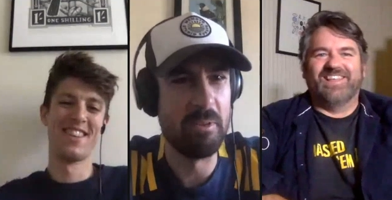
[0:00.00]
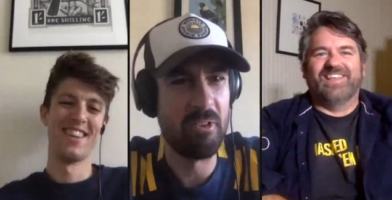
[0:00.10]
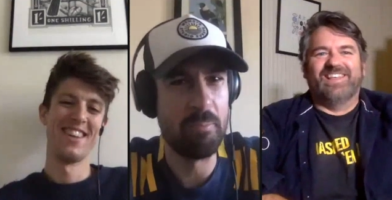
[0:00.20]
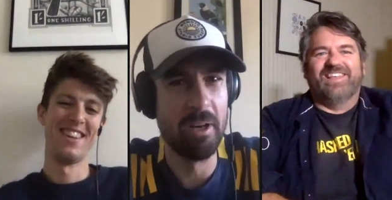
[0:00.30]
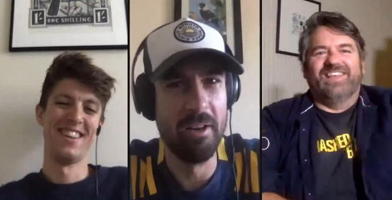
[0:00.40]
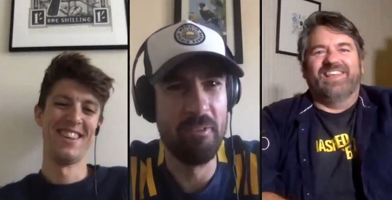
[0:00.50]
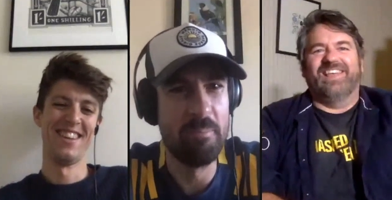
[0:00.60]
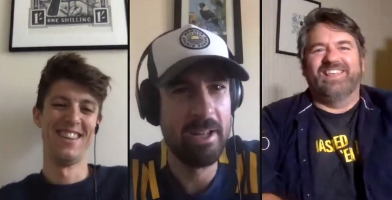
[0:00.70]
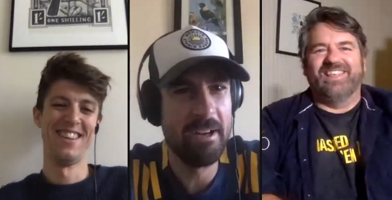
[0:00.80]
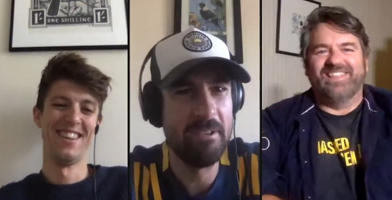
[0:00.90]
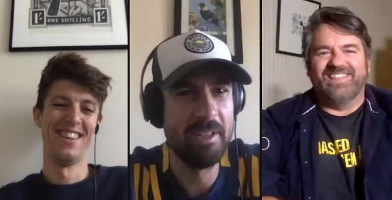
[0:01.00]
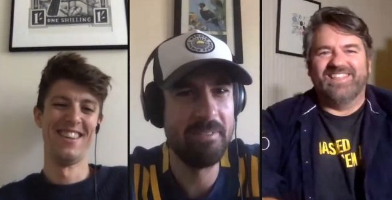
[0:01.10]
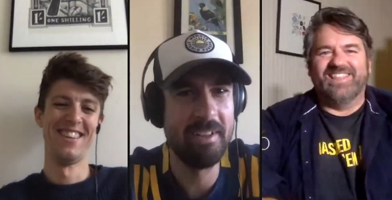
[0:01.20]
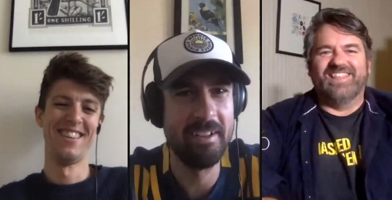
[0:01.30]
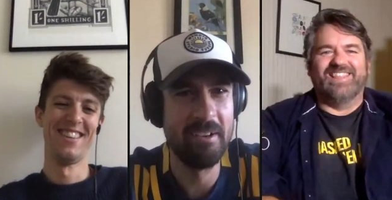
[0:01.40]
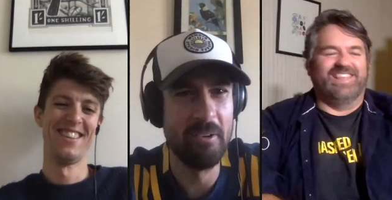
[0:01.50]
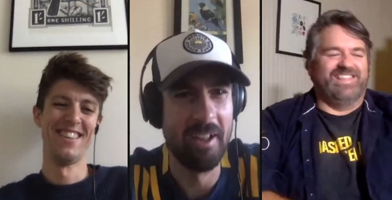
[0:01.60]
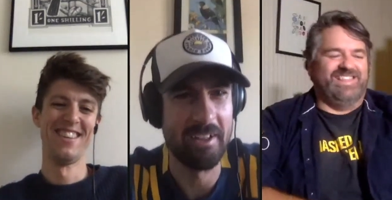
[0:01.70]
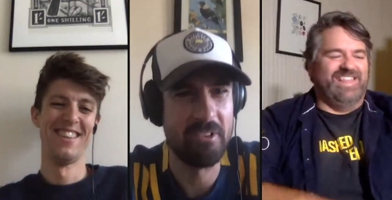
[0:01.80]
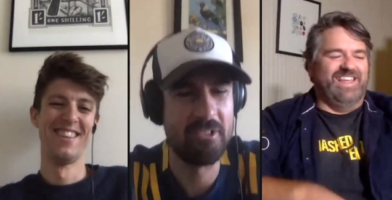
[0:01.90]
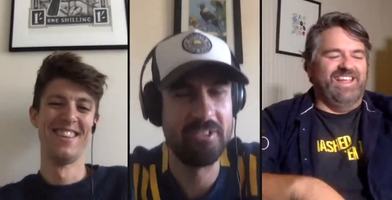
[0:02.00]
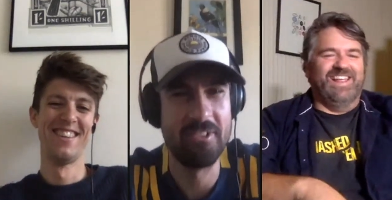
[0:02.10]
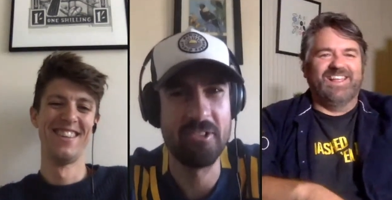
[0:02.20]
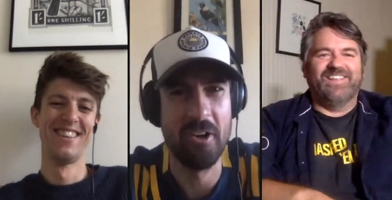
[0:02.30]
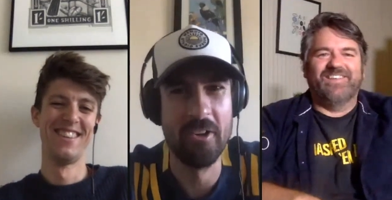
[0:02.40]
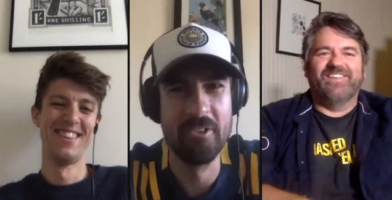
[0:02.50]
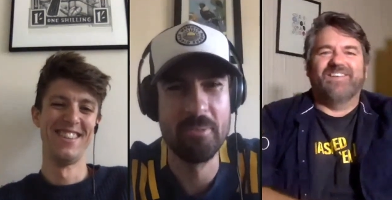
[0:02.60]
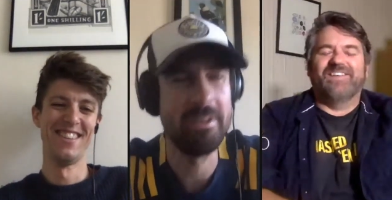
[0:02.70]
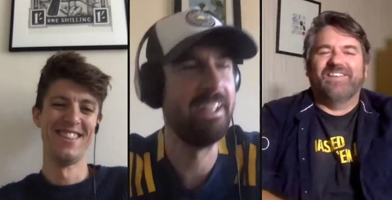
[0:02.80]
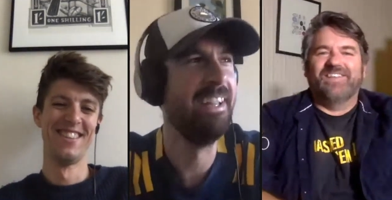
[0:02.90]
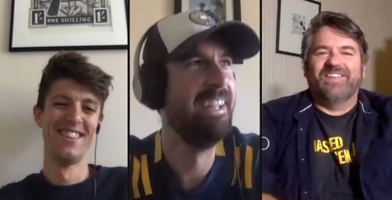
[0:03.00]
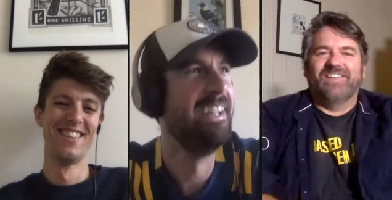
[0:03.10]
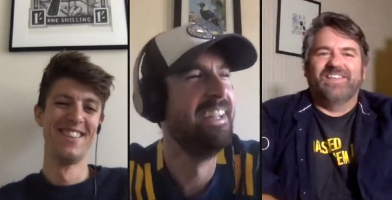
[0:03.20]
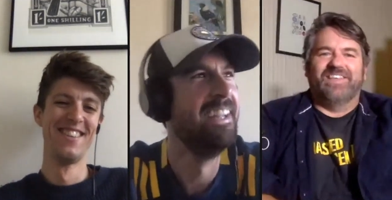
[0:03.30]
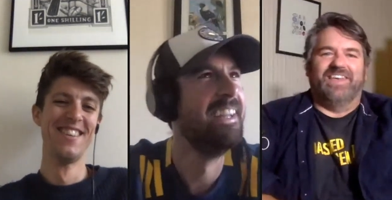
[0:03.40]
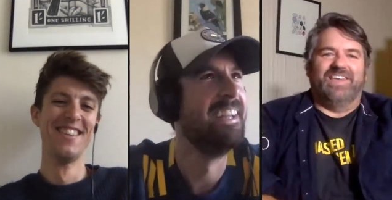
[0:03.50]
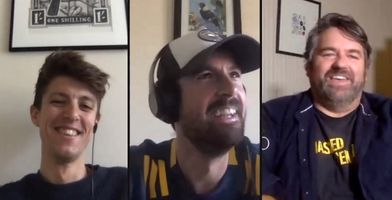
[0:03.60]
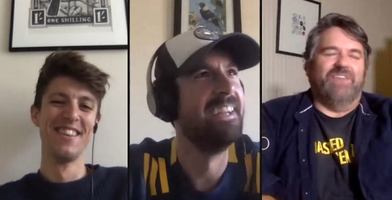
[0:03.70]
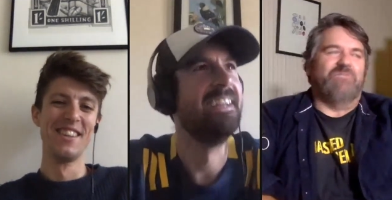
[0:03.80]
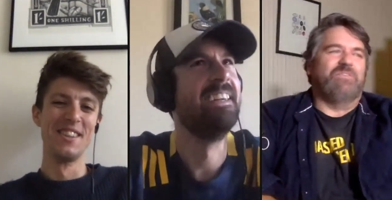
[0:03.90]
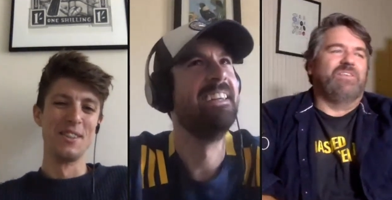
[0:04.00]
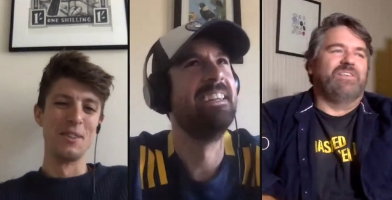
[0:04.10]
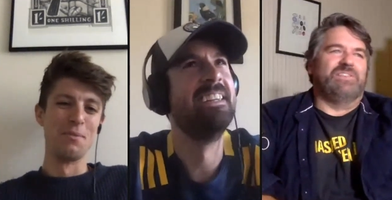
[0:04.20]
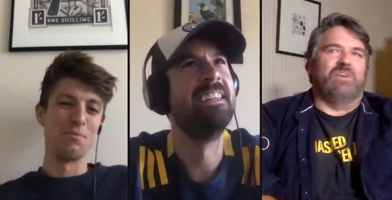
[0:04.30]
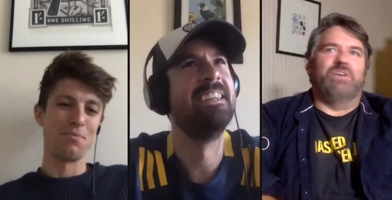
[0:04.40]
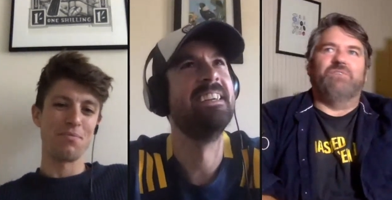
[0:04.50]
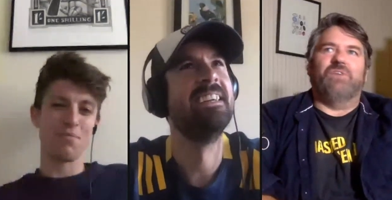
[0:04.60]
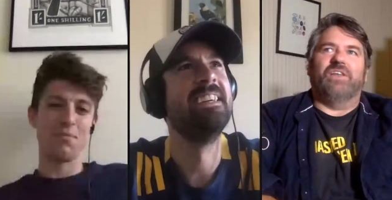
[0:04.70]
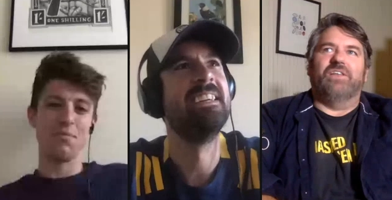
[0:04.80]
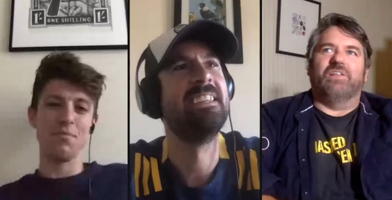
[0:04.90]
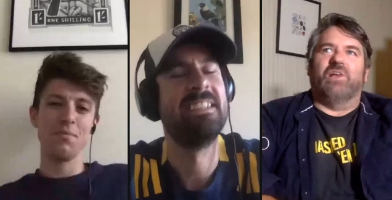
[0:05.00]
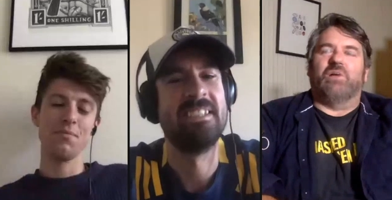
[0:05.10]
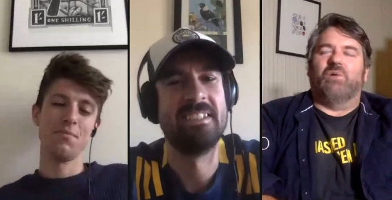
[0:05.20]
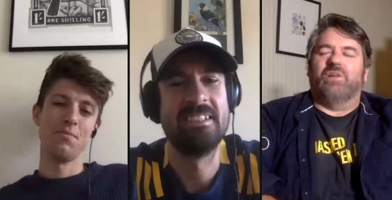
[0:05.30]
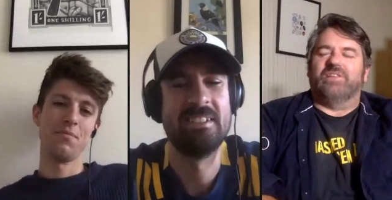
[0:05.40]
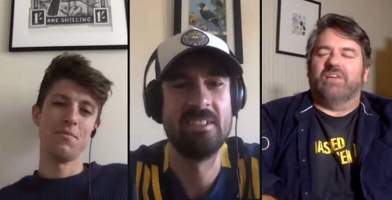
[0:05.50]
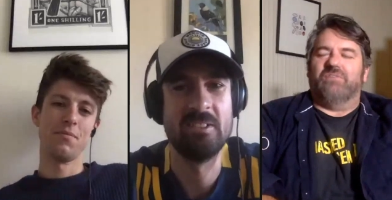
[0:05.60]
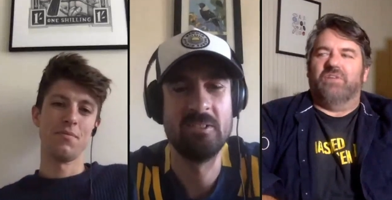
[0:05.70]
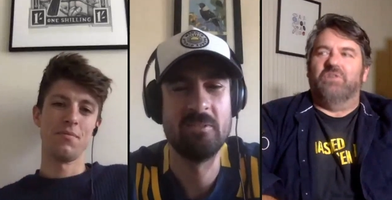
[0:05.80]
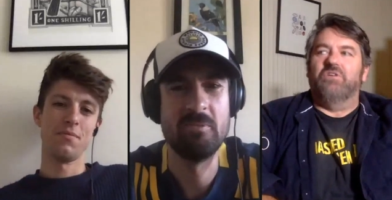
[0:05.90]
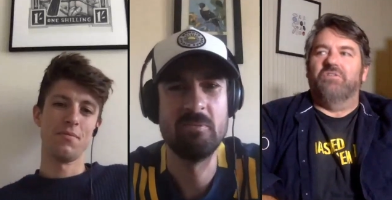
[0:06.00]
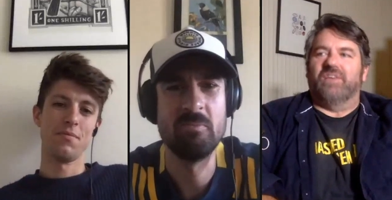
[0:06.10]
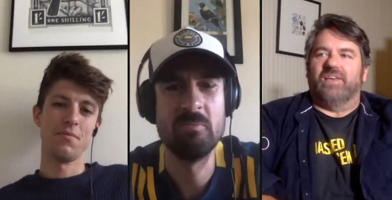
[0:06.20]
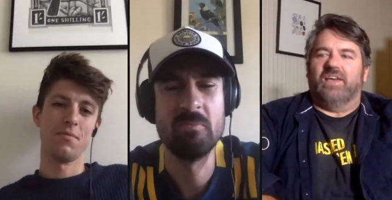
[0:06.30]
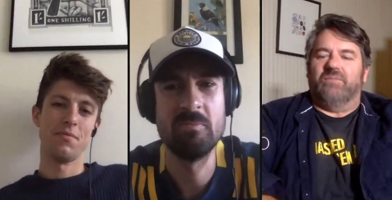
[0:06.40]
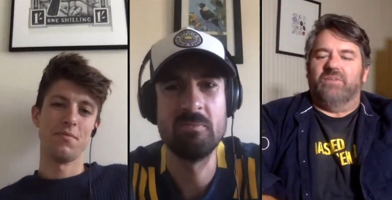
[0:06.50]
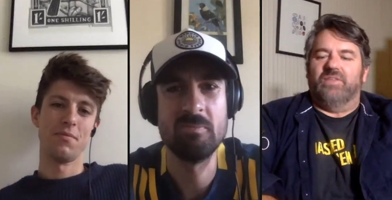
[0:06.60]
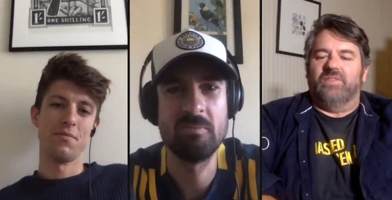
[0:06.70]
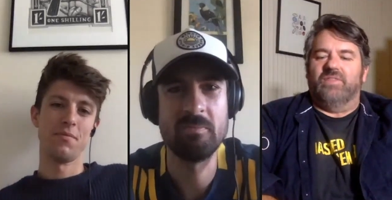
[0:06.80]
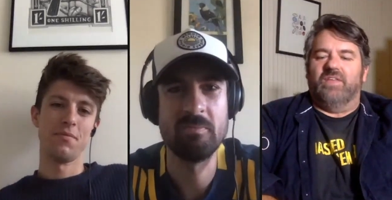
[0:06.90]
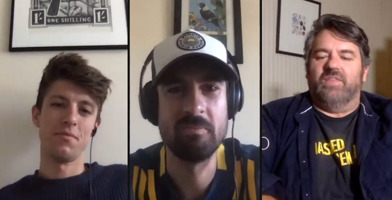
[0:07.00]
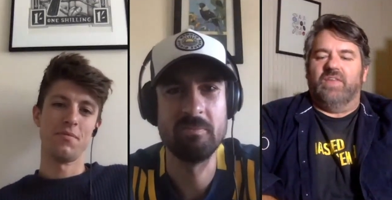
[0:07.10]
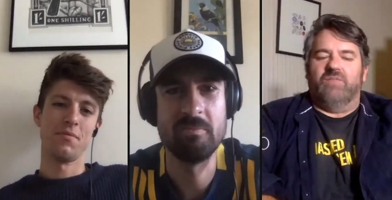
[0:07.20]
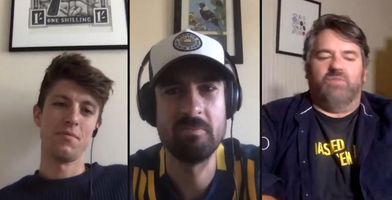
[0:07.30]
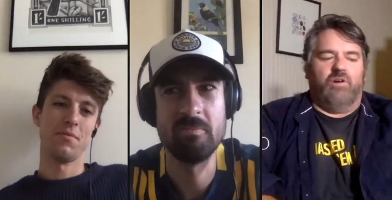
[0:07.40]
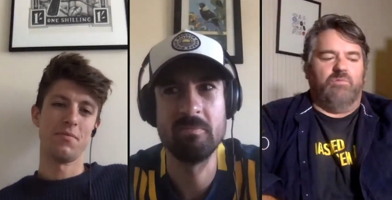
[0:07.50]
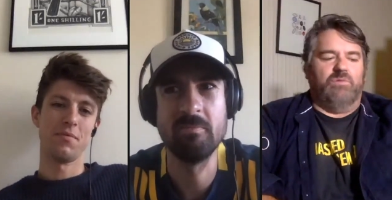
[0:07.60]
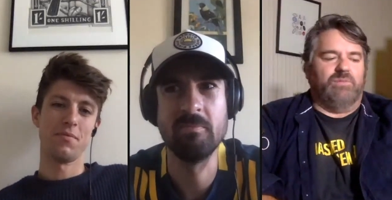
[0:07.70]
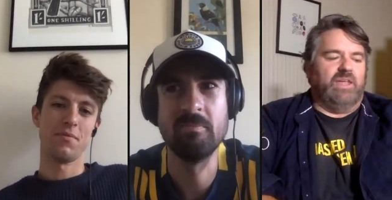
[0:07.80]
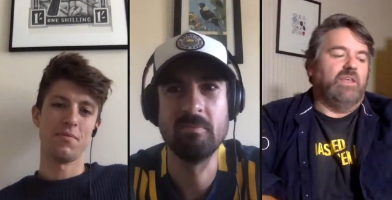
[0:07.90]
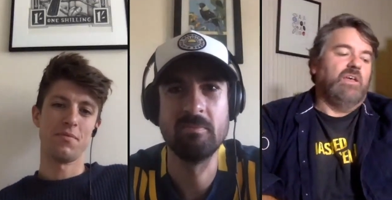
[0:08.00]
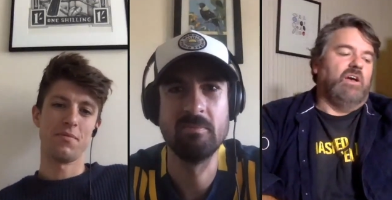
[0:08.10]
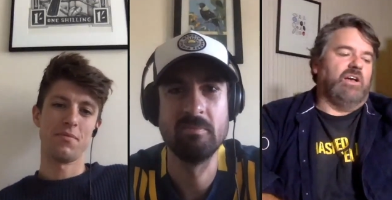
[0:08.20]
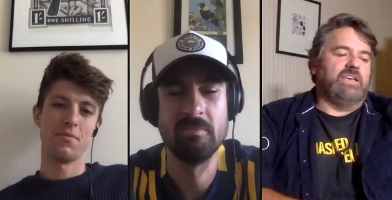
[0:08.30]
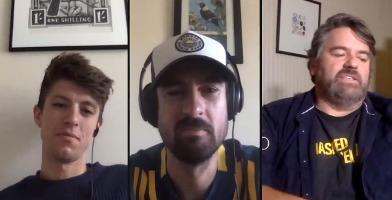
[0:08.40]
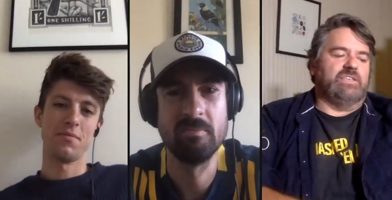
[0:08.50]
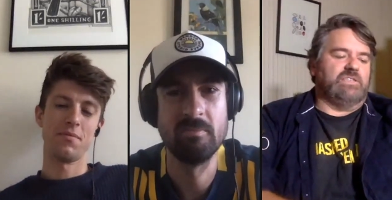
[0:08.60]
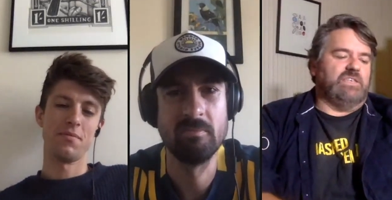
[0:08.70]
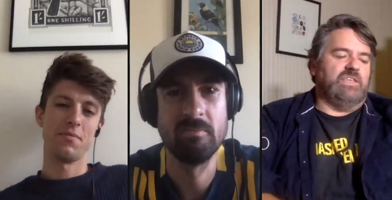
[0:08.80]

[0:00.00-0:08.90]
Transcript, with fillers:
Speaker 1: or someone spilling his beer or whatever. They're all like on Jimmy.
Speaker 2: Yeah, yeah. So he found it like quite tough, unnerving, um, in in that environment. But I guess